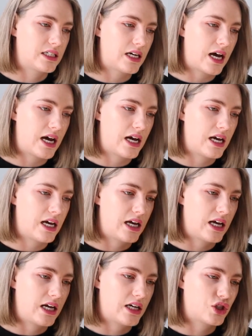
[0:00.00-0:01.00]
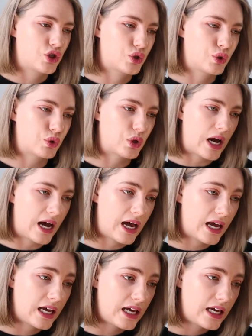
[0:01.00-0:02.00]
I
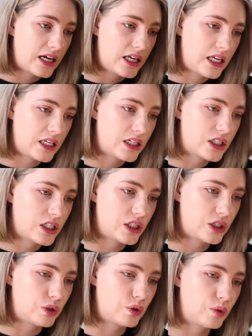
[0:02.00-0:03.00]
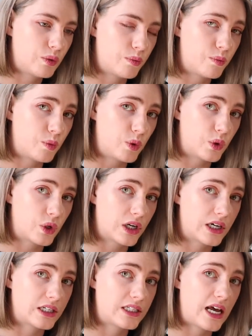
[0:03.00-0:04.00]
try to do
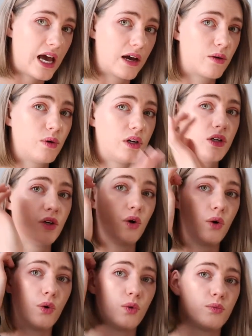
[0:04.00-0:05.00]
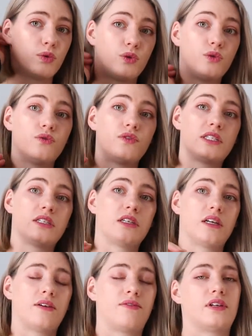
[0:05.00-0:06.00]
more Taekwondo moves
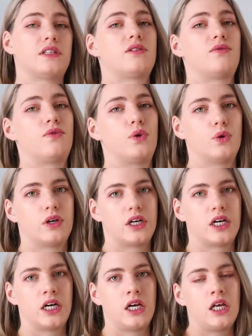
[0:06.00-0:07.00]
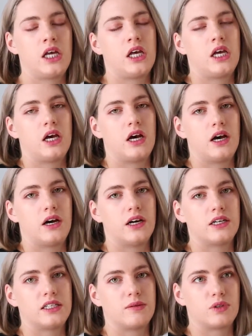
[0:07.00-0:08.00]
if it's for
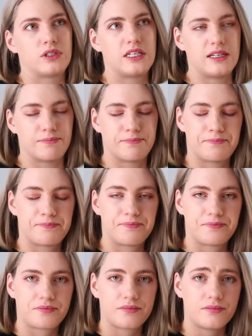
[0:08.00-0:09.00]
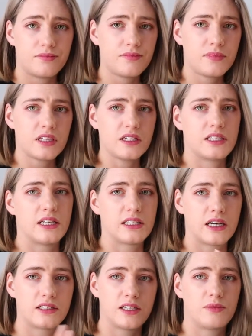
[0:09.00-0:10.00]
our demo team. Since
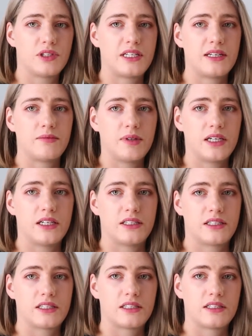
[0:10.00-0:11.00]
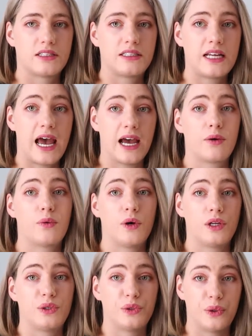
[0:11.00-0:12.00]
our demo team is
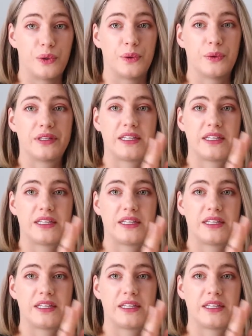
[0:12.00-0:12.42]
Taekwondo